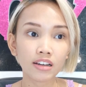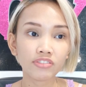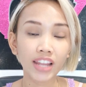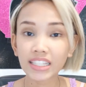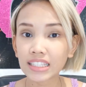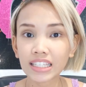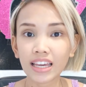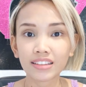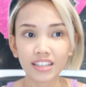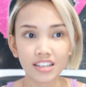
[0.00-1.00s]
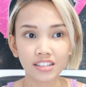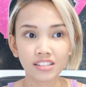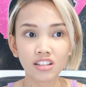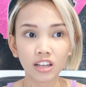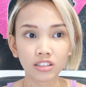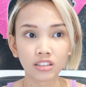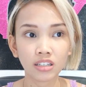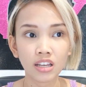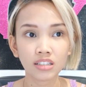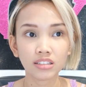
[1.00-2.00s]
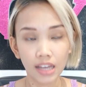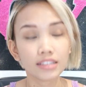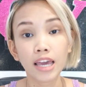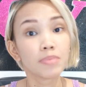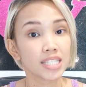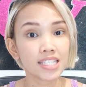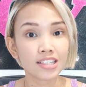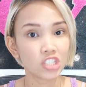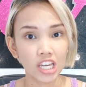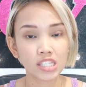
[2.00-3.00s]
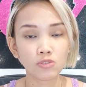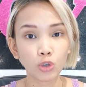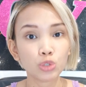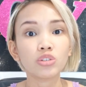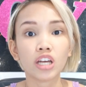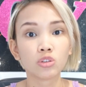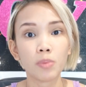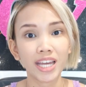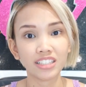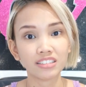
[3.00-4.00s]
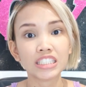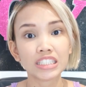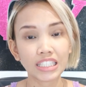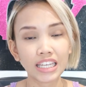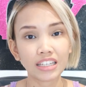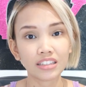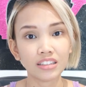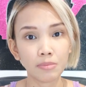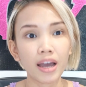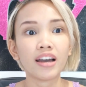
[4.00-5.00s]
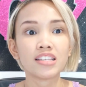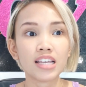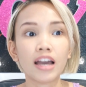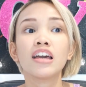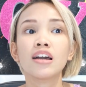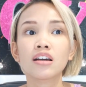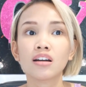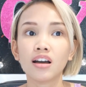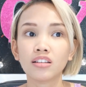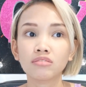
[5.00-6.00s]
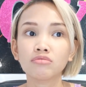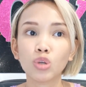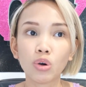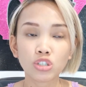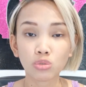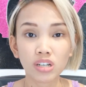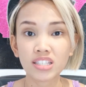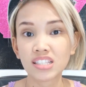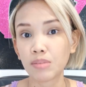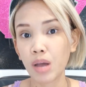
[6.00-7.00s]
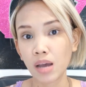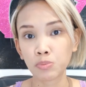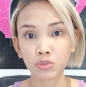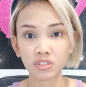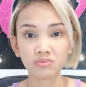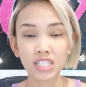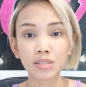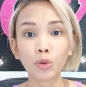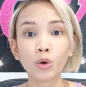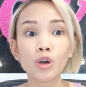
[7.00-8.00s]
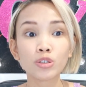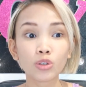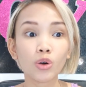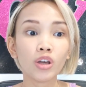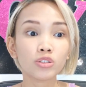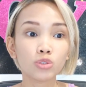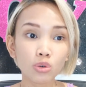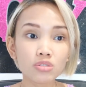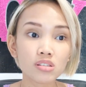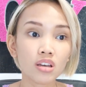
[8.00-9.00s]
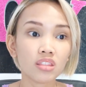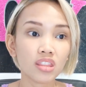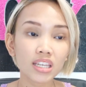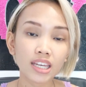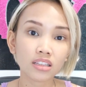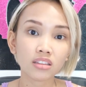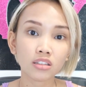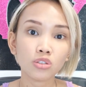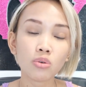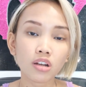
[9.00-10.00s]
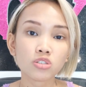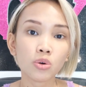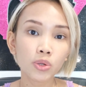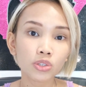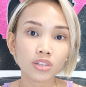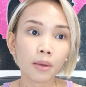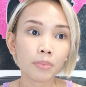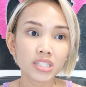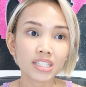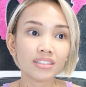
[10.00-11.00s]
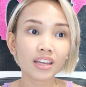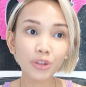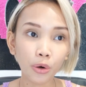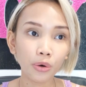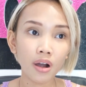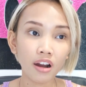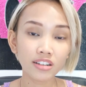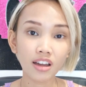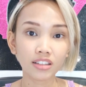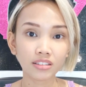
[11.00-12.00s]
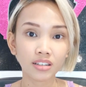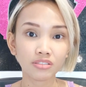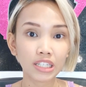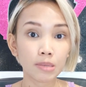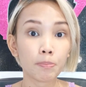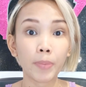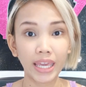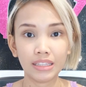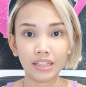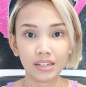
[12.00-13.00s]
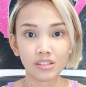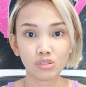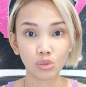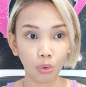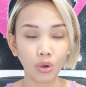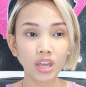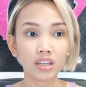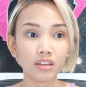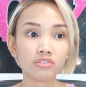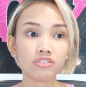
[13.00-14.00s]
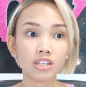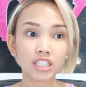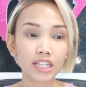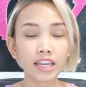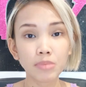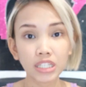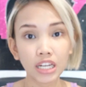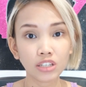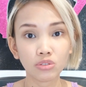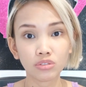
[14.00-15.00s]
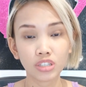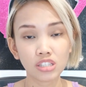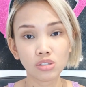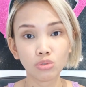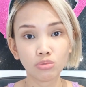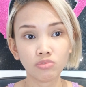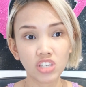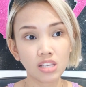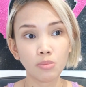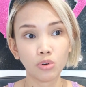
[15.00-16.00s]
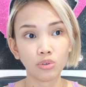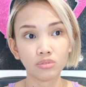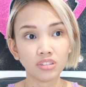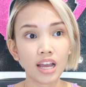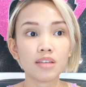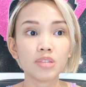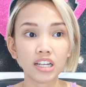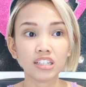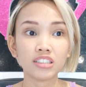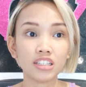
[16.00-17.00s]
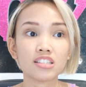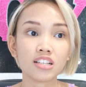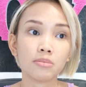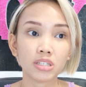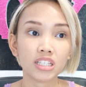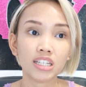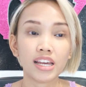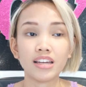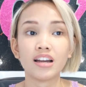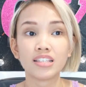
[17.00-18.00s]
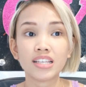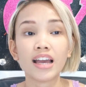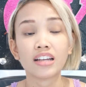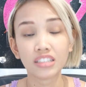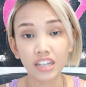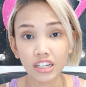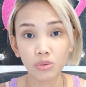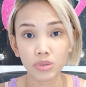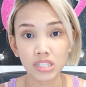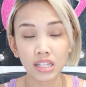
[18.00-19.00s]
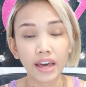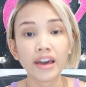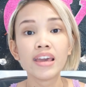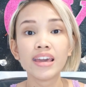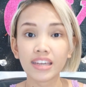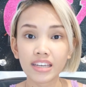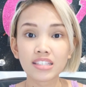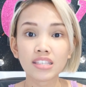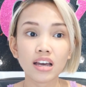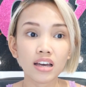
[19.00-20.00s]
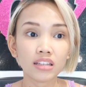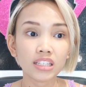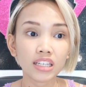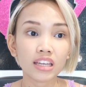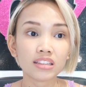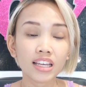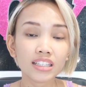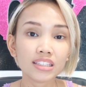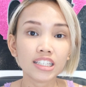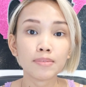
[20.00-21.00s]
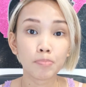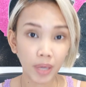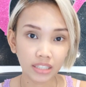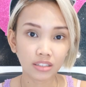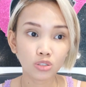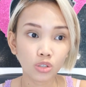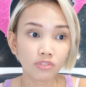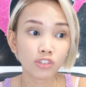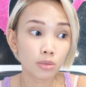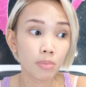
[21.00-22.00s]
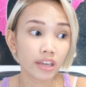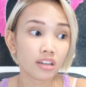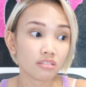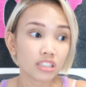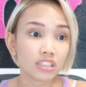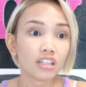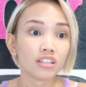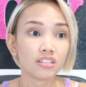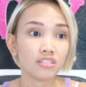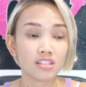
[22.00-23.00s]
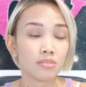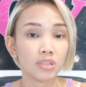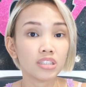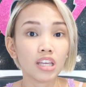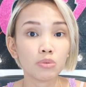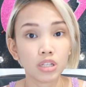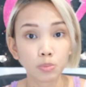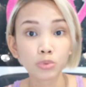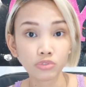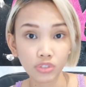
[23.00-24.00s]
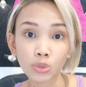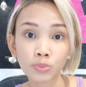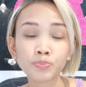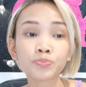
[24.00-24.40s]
flight ticket is not... The embassy suggests for you not to buy the real ticket, di ba? Kasi nga, no assurance na ma-approve yung visa mo. So, those tickets that you are showing to the embassy, they know are not really paid. So, if i-deny man nila yung visa mo, alam nila na hindi rin sila mag-deny yan. Kasi nga, ang nire-request nila is a ticket na hindi paid. So, if you buy a real ticket, it doesn't mean they will approve you.